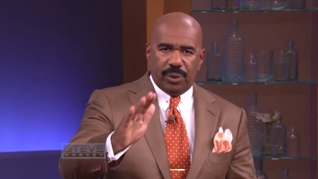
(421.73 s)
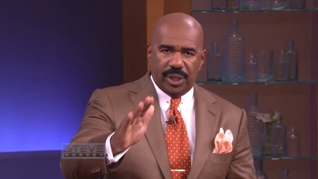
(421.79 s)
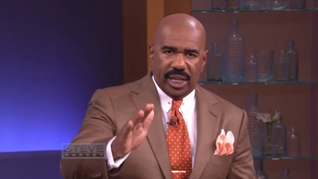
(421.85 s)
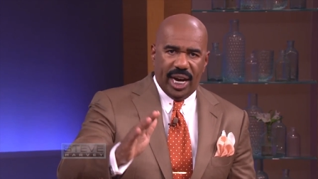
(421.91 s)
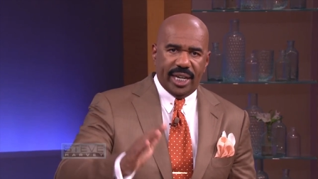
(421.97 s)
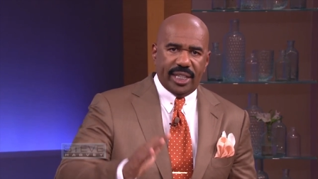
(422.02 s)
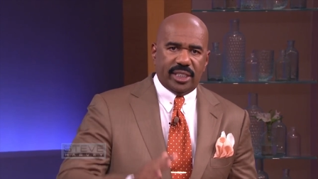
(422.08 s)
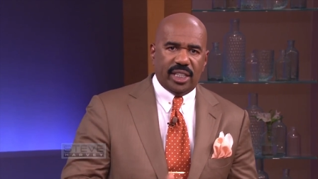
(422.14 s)
We
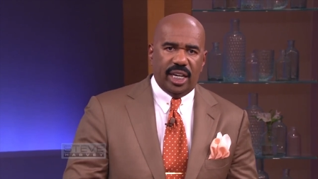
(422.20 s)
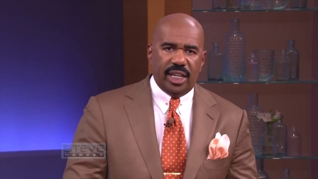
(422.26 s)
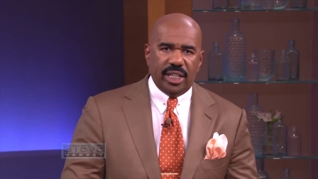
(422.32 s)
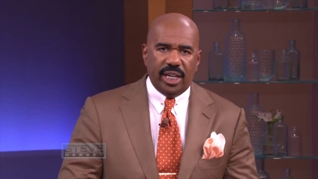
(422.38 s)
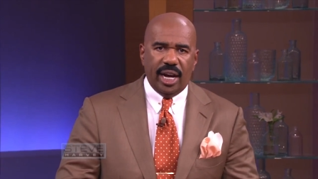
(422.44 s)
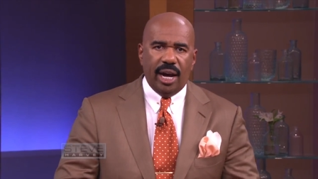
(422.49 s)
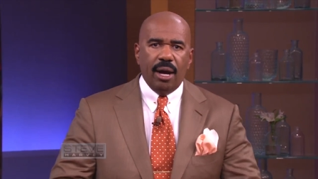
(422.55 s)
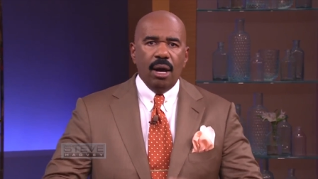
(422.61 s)
got to tell
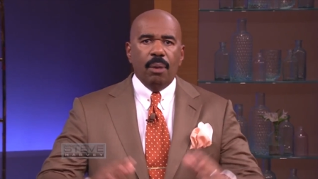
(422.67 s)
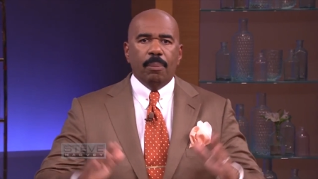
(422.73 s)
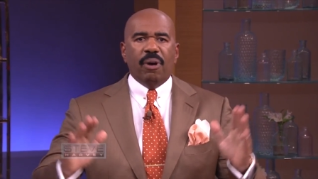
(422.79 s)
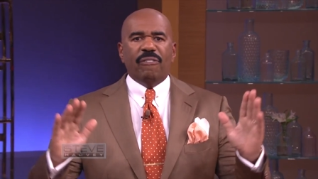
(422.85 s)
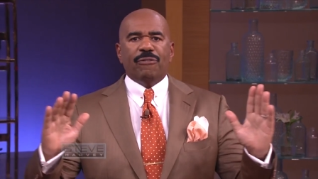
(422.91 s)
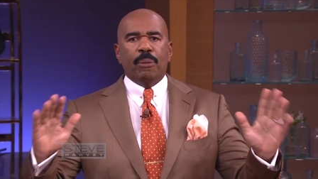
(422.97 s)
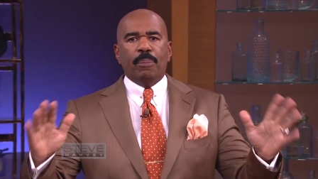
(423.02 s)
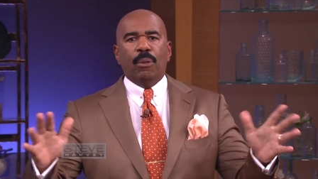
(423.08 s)
you that.
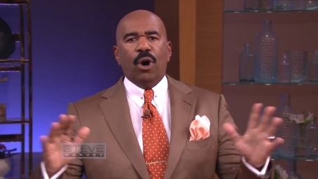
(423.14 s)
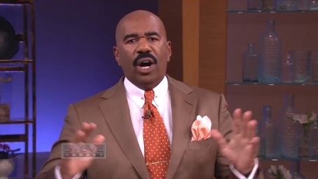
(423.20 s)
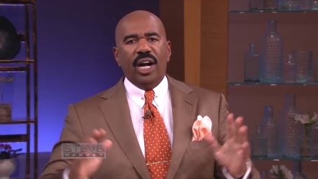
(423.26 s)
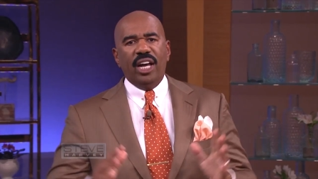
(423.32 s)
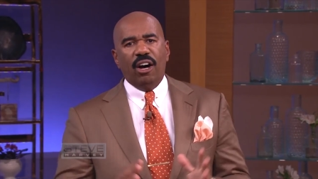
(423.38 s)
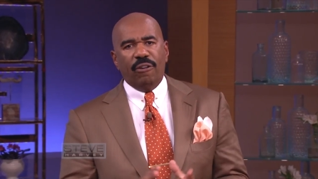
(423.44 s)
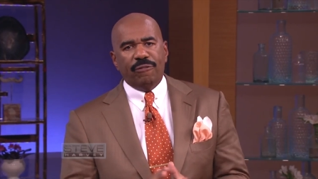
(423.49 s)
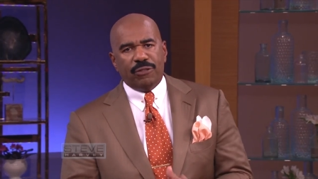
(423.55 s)
But for
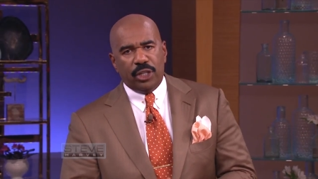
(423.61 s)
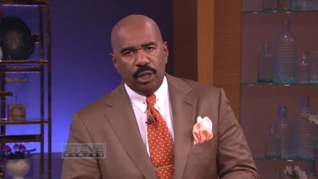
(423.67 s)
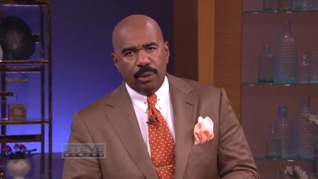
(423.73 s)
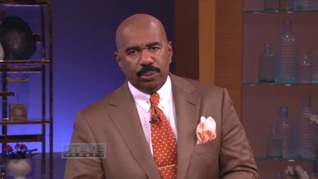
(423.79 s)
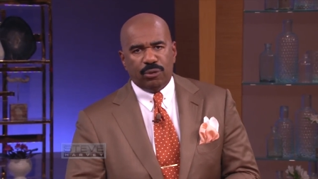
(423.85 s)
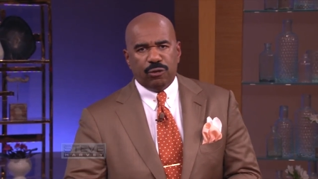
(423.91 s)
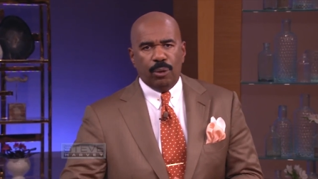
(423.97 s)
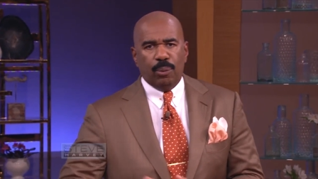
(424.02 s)
more health
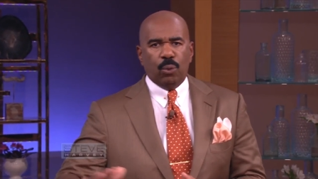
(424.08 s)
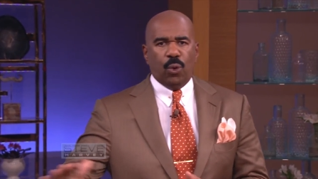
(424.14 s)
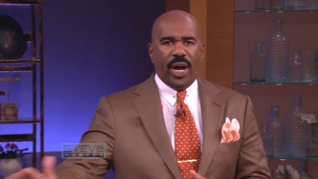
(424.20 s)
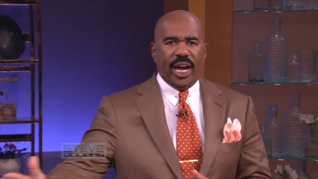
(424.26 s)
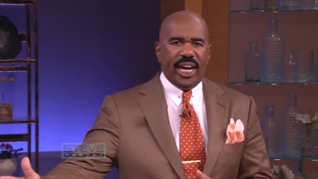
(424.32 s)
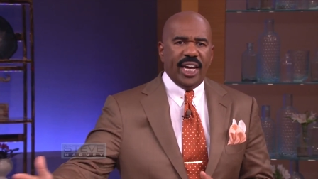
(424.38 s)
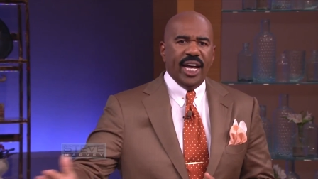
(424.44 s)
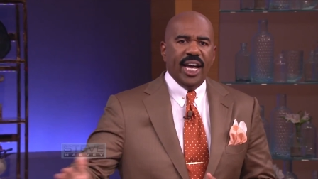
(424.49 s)
tips from
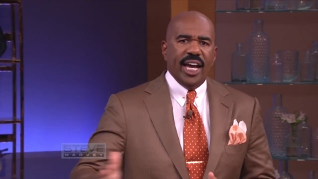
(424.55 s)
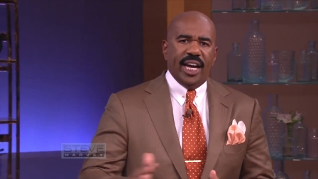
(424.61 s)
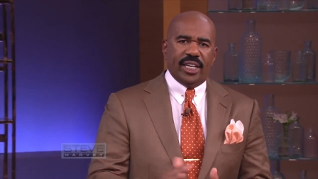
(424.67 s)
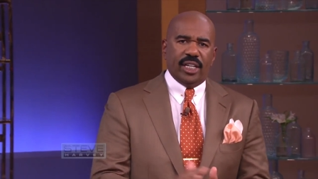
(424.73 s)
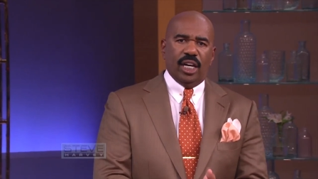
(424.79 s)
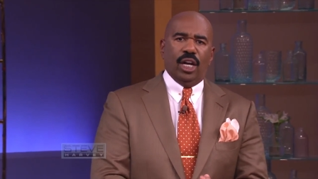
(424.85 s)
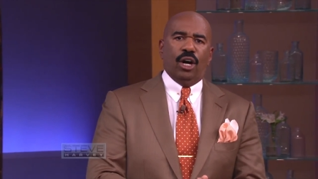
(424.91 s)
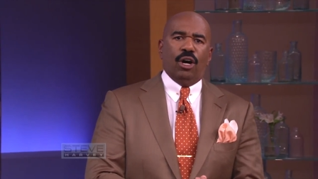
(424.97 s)
Ray
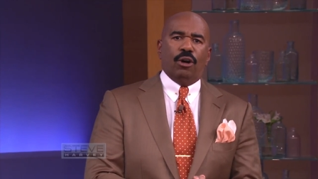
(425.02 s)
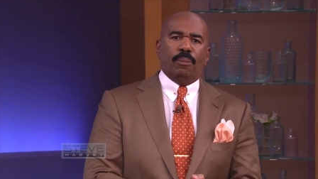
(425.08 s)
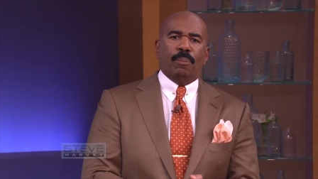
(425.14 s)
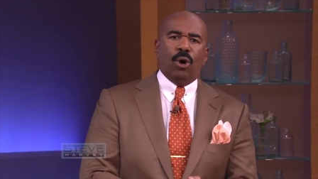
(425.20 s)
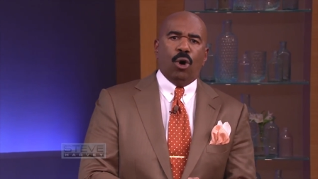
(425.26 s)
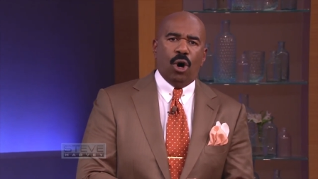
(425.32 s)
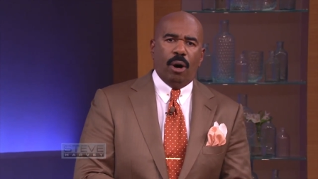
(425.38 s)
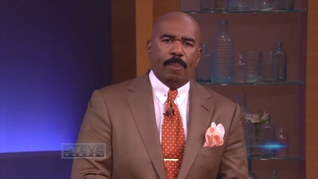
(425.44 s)
and to learn
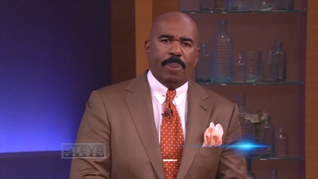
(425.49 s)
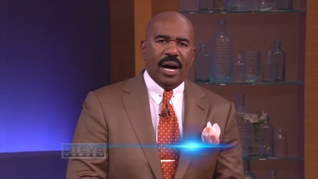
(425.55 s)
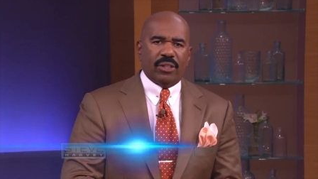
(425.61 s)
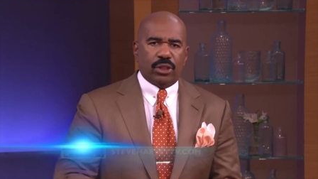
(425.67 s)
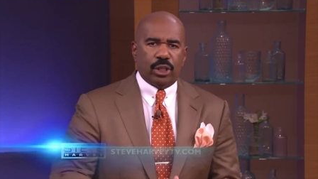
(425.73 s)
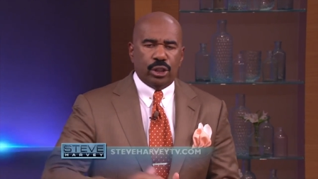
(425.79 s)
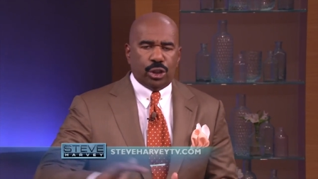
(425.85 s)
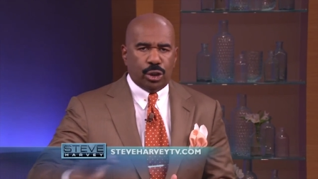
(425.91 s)
more
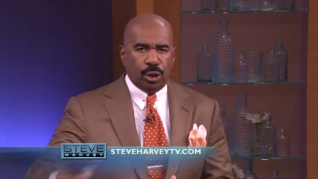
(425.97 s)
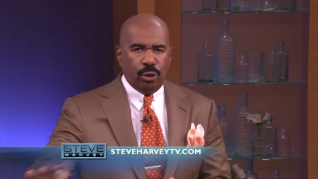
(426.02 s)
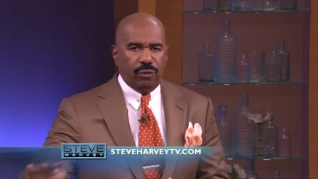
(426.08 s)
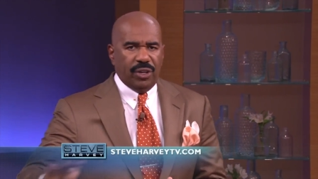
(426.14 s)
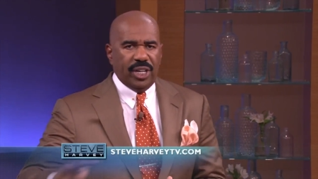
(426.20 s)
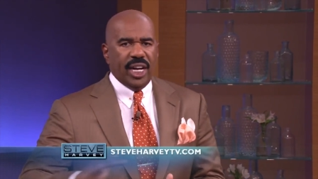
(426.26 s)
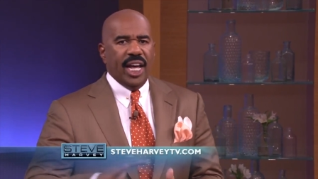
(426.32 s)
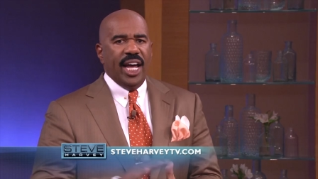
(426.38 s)
about the
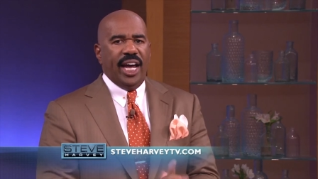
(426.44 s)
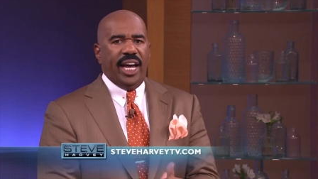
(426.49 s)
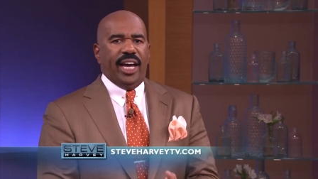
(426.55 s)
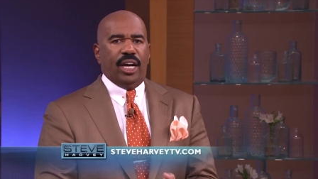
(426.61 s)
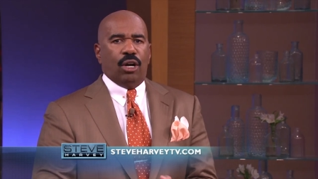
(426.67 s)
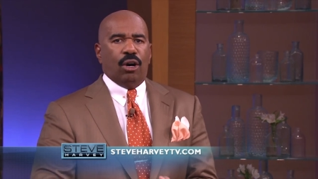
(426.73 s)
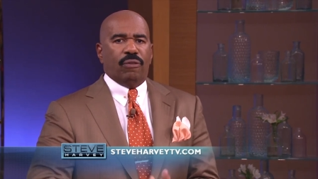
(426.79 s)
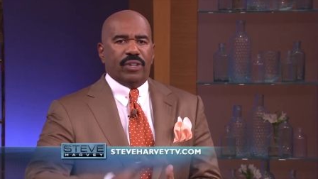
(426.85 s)
Juvent,
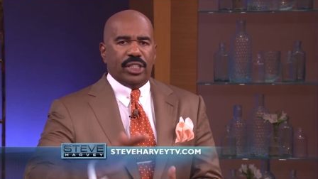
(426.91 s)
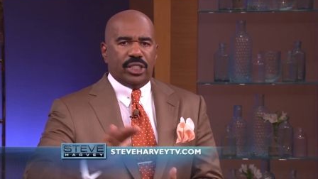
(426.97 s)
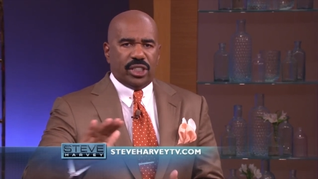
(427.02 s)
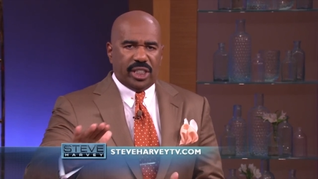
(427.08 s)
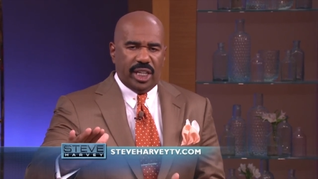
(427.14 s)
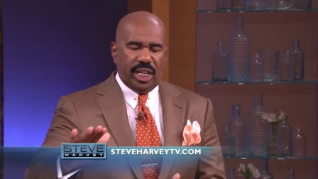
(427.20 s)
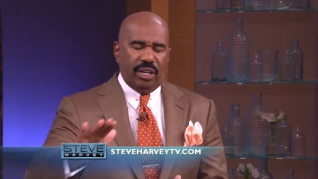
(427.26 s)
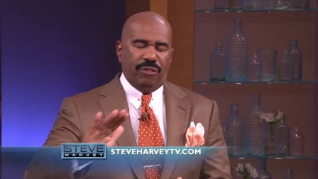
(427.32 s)
head over to
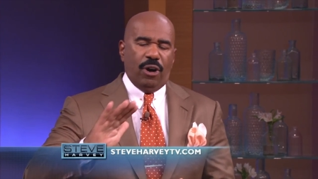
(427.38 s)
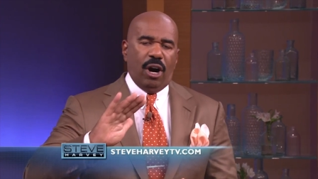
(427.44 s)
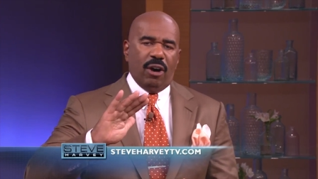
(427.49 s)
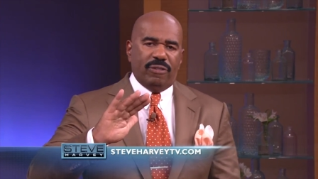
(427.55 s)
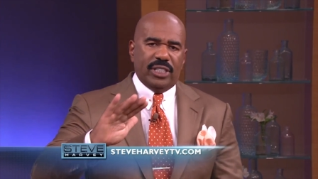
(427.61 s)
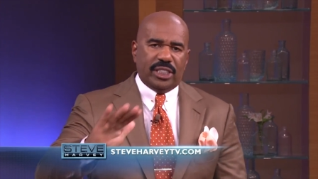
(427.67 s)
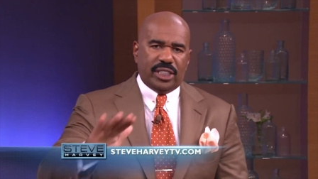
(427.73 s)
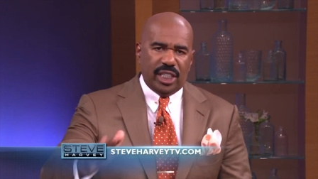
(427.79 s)

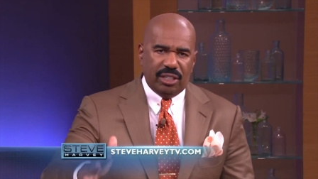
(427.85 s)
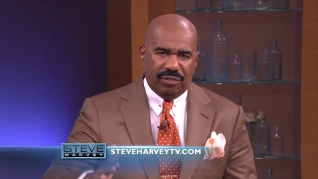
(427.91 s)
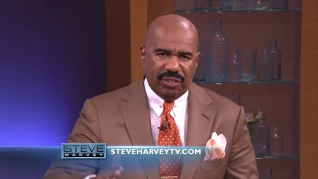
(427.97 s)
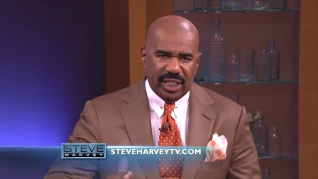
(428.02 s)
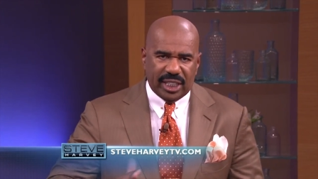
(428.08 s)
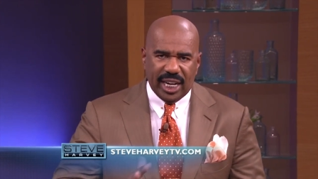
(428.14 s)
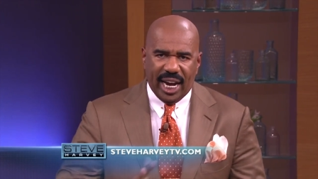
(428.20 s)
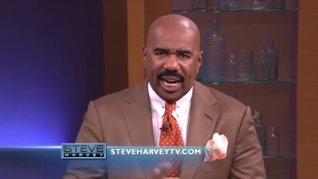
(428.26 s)

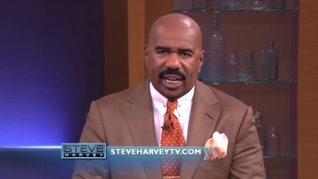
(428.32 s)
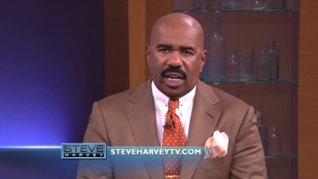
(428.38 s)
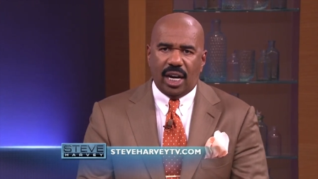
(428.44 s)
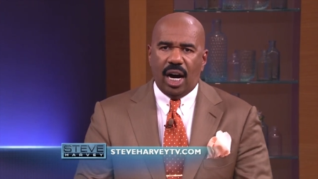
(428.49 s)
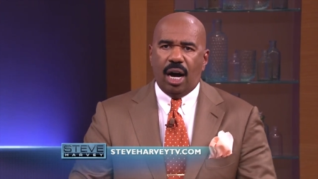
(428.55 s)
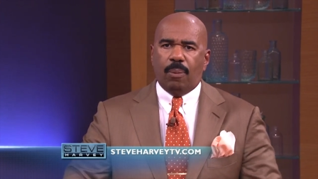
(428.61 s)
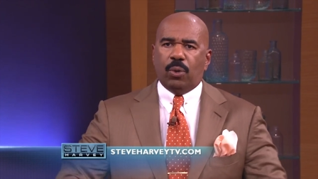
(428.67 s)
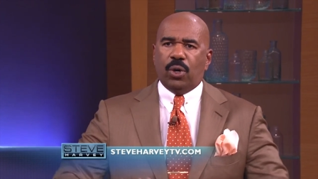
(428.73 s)

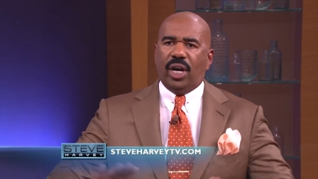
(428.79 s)
steveharveytv.com.